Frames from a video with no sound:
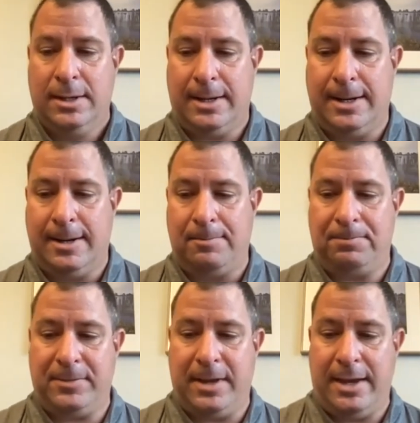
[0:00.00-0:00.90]

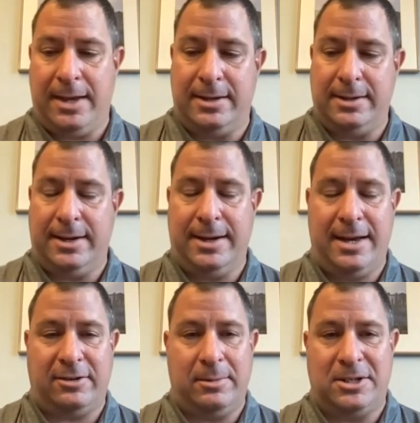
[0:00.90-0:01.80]

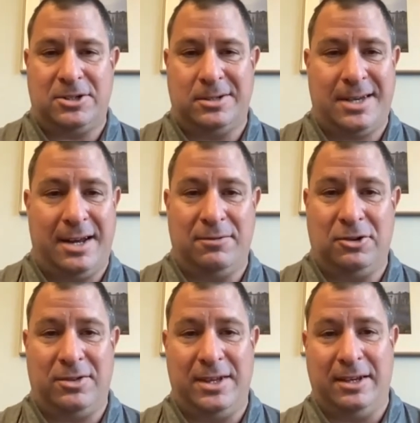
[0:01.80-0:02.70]
As I mentioned, kind of
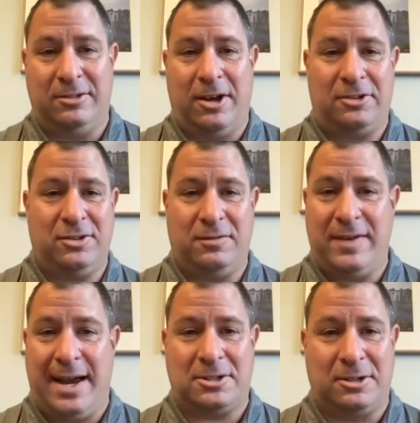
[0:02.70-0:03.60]
just the exhaustion
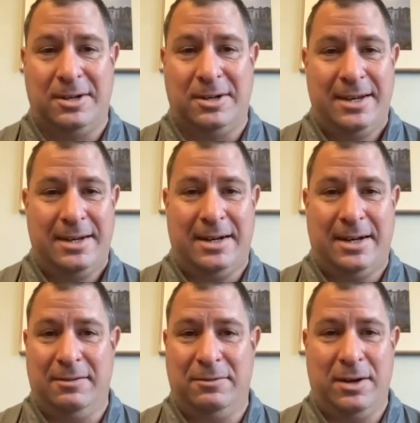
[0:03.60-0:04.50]
factor
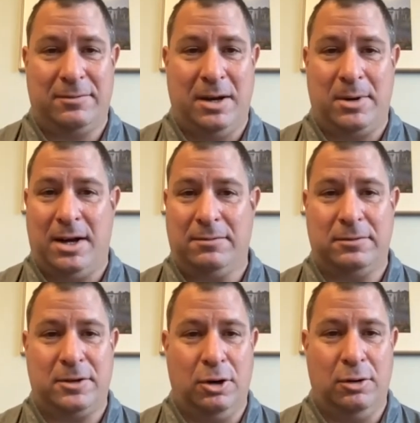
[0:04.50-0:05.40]
of coming off
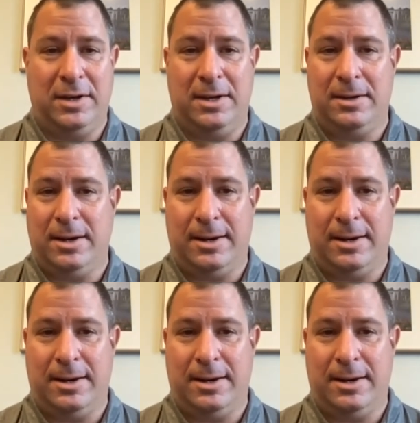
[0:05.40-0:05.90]
of COVID